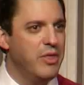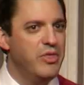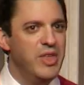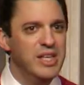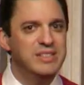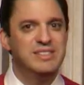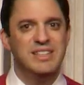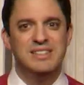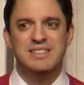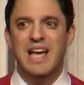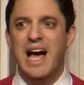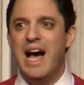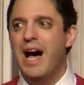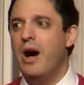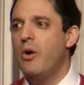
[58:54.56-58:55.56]
This is
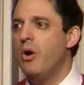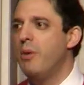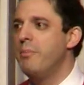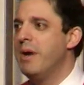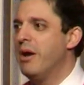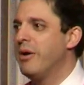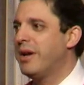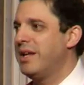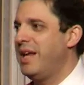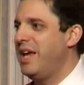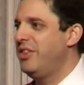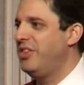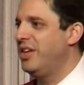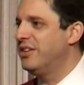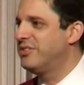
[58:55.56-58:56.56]
how American
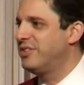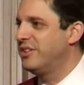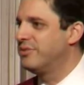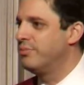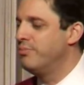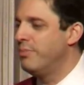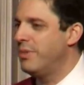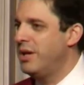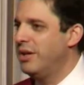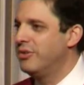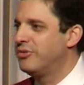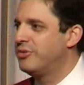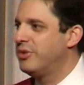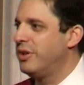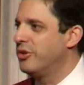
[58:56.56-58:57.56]
Atheists
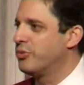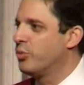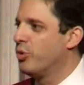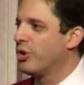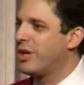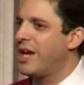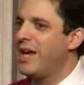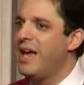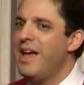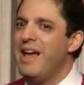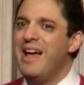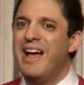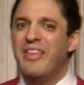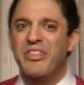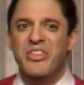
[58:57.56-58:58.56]
is working,
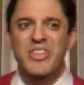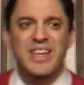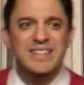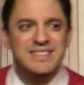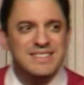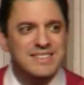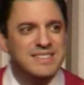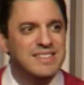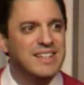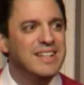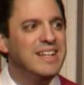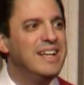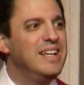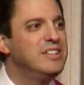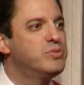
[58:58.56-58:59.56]
and this
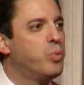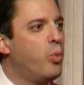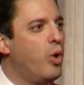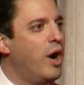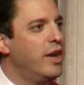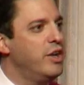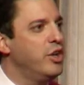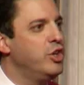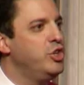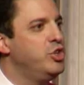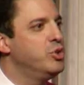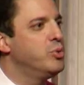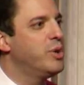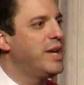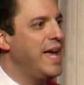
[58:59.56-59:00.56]
is what
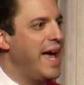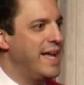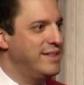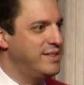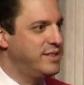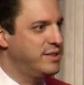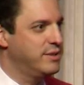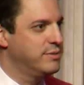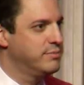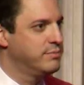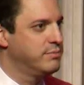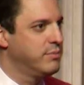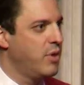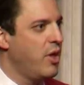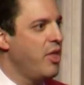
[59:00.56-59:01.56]
you get.
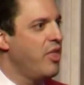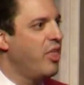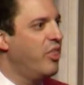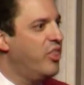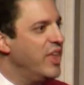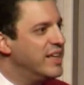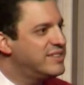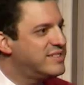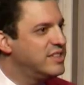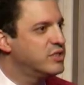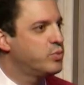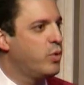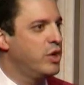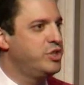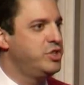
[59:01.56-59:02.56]
This
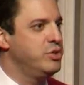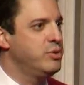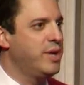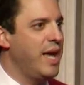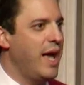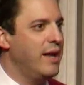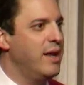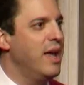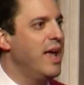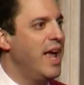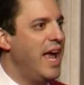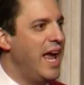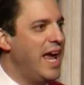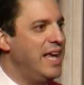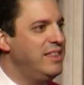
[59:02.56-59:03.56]
is what you get.
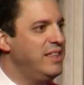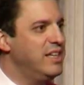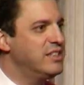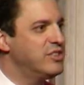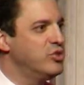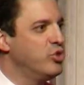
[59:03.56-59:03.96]
Atheist